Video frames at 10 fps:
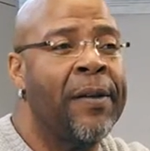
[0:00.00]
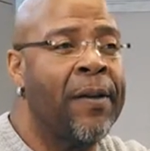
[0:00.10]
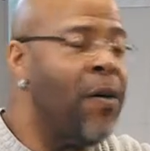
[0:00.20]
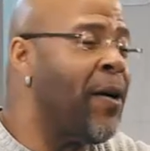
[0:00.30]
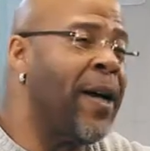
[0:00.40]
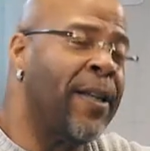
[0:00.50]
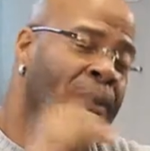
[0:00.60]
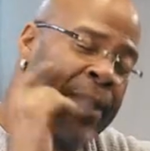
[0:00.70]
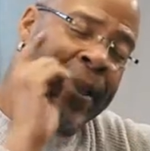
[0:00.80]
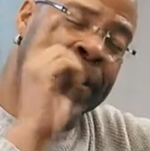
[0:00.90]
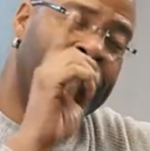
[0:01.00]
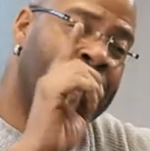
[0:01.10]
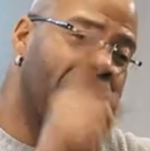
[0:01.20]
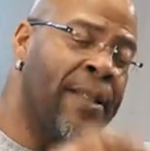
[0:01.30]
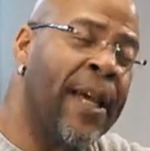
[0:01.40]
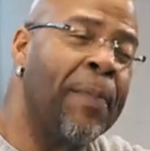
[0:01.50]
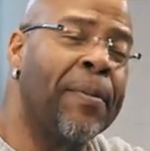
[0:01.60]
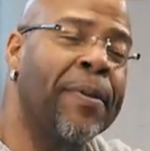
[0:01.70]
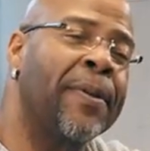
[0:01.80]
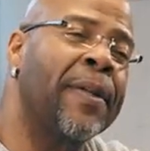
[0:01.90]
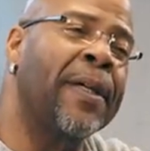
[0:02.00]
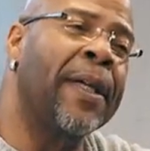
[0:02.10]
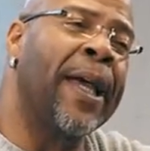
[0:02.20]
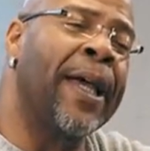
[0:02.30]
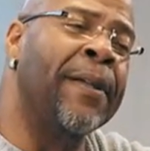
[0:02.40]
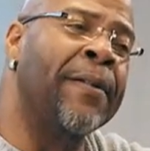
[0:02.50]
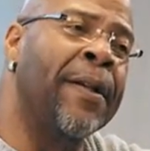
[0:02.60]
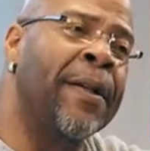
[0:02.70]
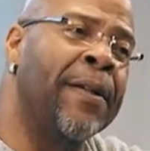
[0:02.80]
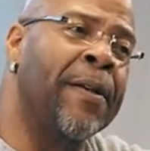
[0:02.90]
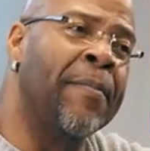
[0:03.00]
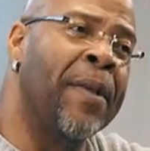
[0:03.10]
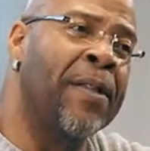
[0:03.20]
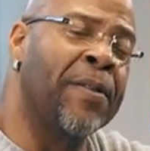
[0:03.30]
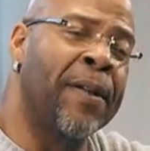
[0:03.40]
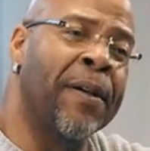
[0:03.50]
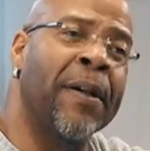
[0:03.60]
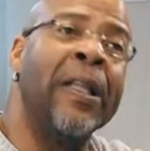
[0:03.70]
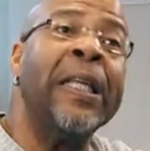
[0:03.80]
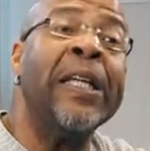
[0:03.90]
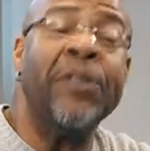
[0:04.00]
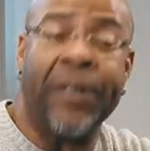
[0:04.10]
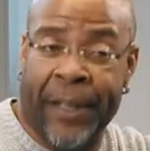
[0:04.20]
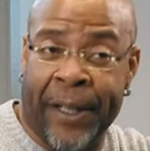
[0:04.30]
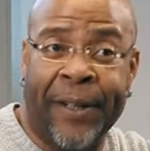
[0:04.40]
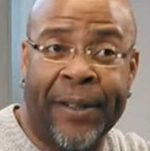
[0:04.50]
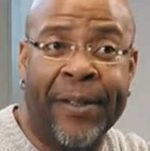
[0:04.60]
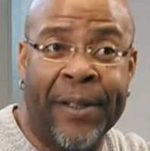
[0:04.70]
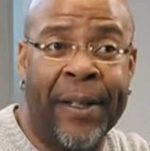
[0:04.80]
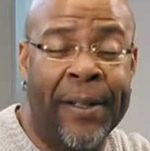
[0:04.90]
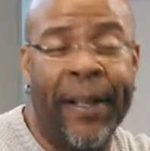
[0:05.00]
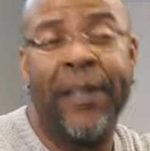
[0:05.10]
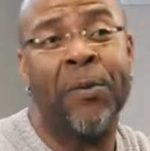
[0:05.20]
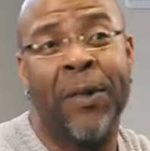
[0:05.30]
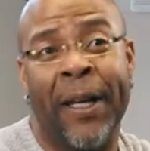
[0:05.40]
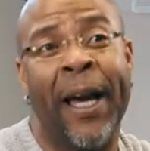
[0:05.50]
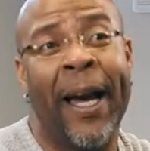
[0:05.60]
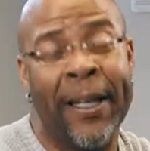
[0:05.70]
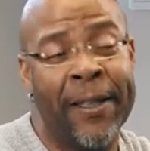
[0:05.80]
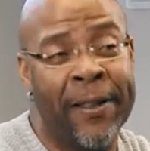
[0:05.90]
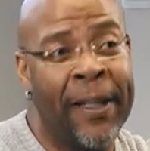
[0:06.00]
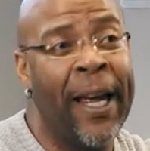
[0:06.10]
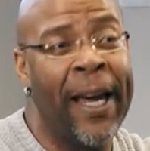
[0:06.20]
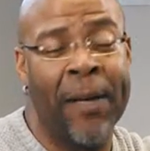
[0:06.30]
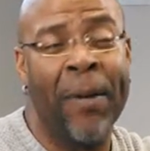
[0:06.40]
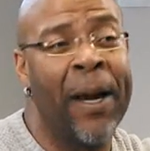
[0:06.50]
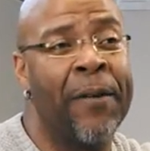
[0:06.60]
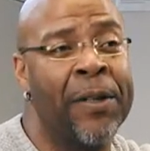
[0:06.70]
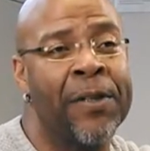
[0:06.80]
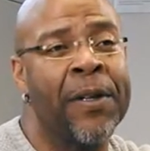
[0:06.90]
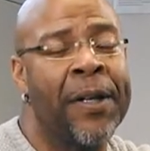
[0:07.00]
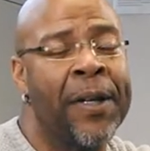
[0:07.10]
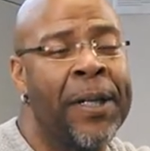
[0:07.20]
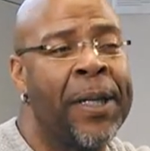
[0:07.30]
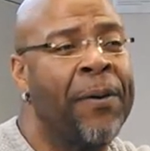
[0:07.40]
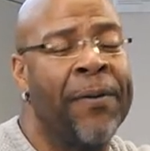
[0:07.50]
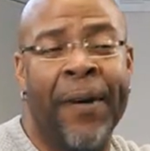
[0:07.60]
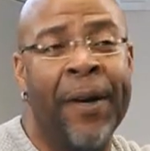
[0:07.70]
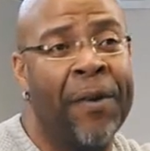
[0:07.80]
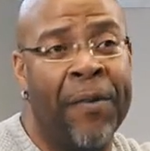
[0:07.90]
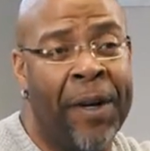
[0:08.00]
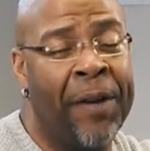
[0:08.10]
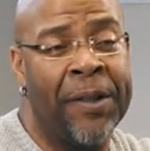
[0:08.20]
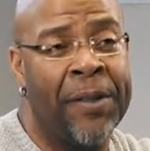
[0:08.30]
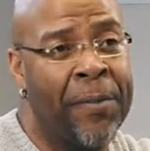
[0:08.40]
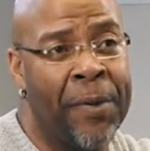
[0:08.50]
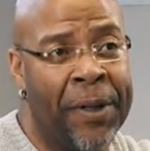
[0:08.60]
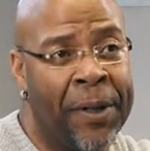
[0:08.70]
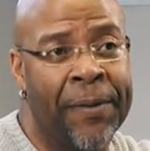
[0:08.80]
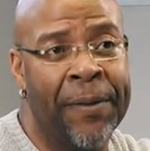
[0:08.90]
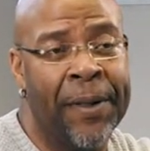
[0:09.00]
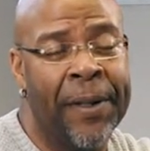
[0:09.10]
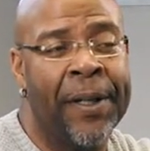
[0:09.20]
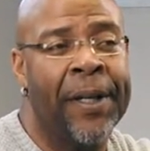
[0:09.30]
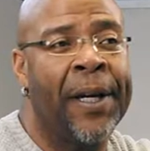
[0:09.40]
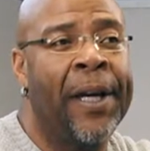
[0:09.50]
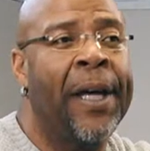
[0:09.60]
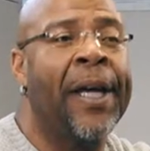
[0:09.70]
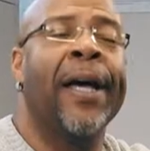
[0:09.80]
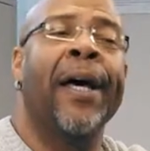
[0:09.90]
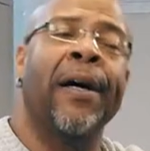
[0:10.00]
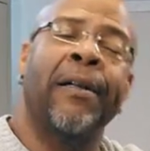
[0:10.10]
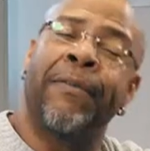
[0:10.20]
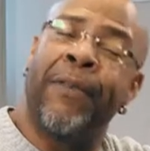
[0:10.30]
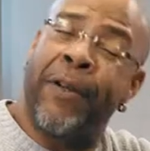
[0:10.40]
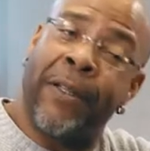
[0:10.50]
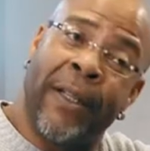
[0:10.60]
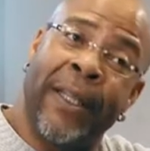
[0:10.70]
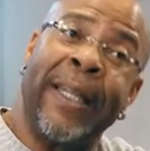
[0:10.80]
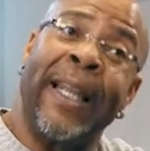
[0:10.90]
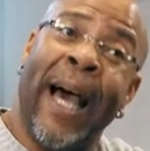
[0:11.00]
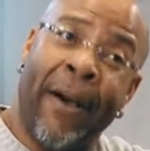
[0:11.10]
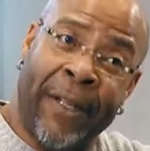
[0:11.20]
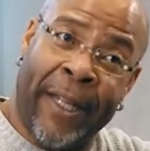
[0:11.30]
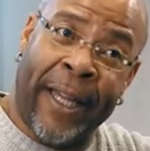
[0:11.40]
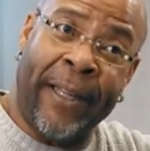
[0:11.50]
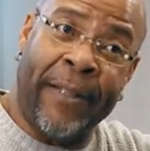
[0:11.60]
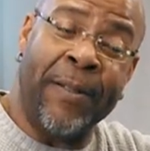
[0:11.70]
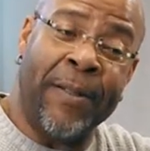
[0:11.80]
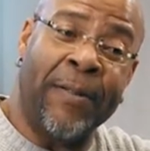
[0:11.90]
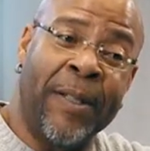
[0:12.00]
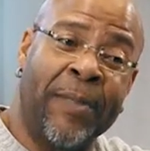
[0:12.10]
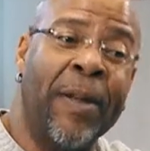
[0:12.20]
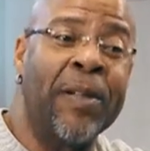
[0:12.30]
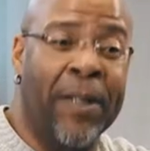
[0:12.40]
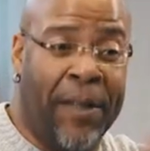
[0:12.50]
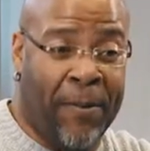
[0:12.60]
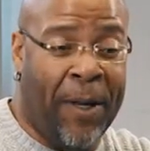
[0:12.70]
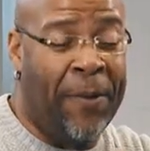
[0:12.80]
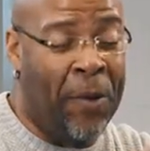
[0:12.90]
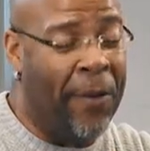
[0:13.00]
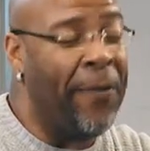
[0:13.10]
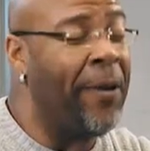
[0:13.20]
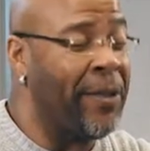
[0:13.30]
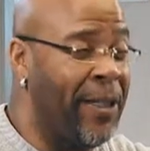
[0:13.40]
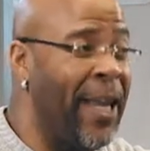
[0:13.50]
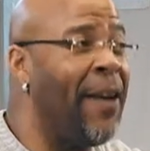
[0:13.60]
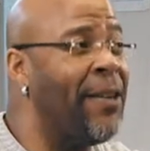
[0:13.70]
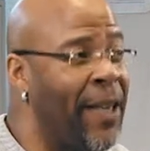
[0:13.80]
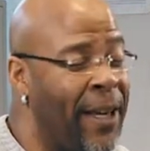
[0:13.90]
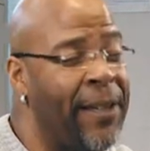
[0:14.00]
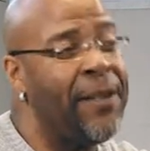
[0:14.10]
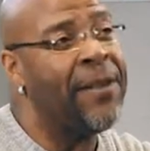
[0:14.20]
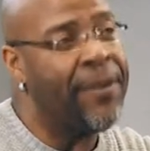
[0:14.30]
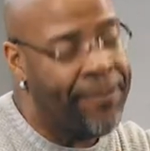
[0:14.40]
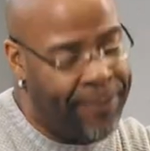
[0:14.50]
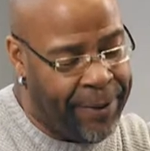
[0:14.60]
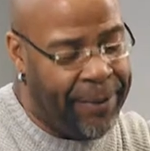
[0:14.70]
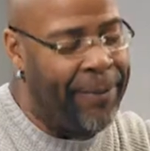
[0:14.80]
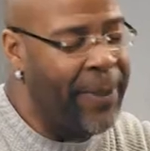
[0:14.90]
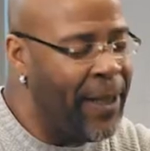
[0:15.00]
go ahead and take the next step and commence their collegiate years. And that's what I did, and I had parents that were very, very supportive. Unfortunately, nowadays, especially if you're referring to nowadays, you